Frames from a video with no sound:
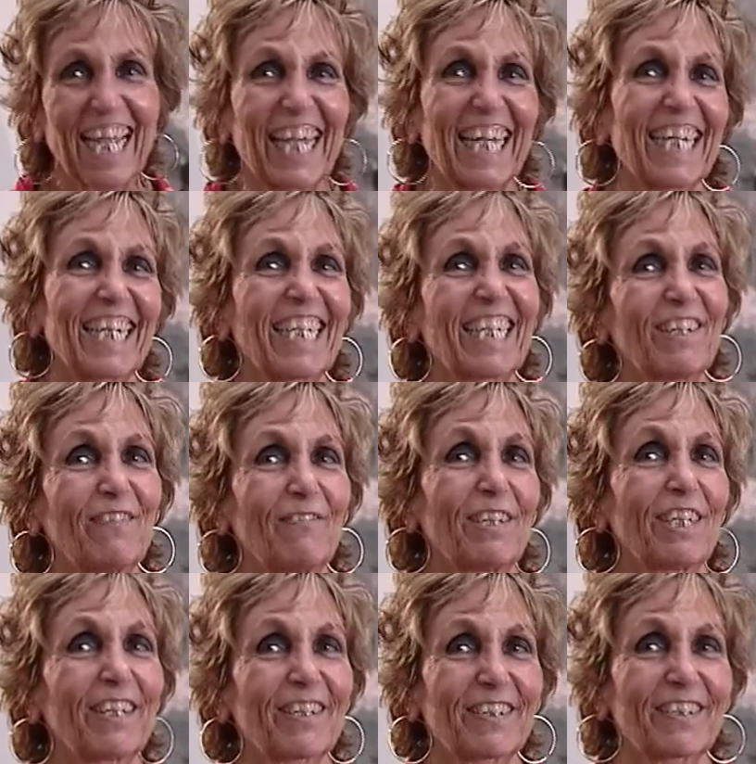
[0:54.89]
And Tim
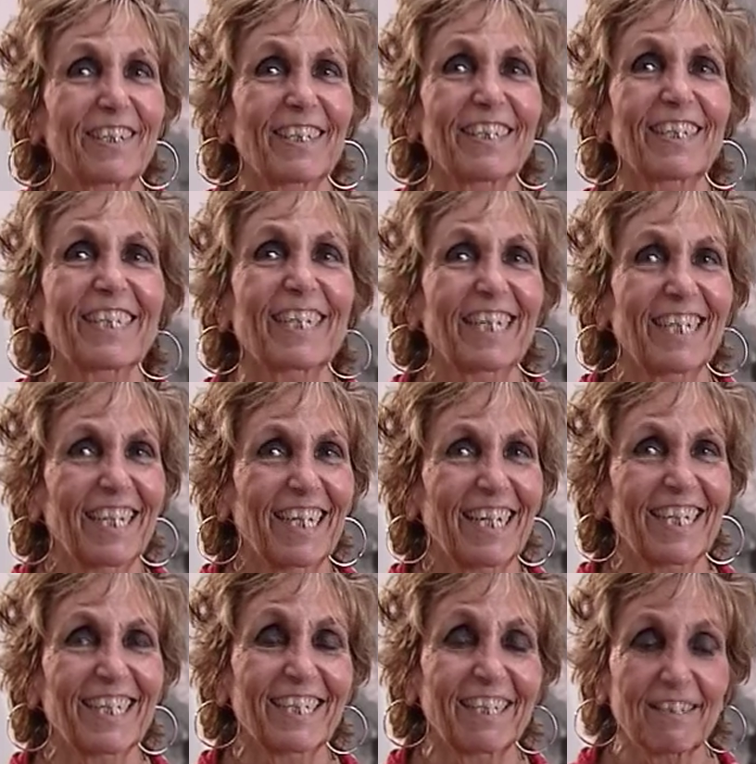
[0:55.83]
Hilton said
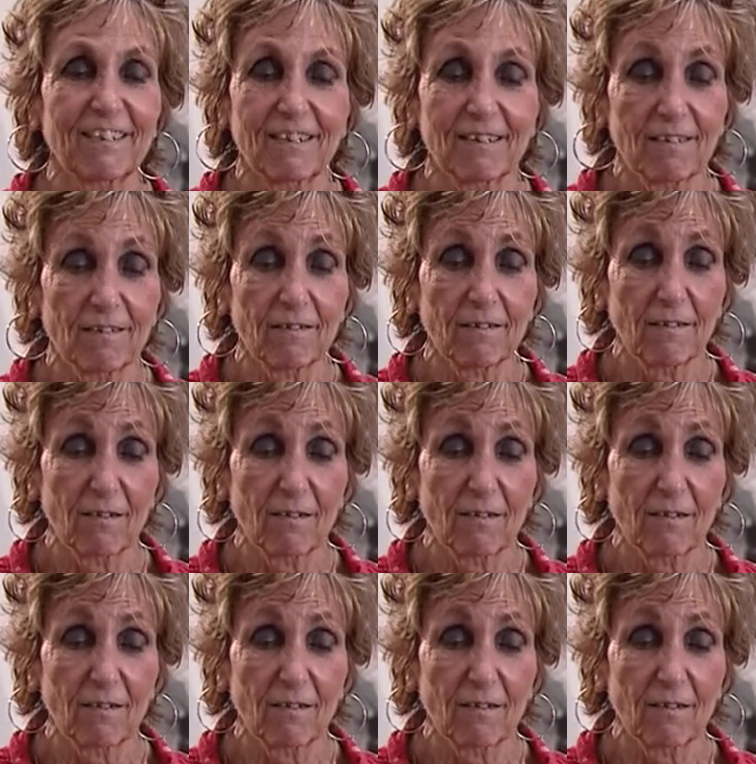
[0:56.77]
like this,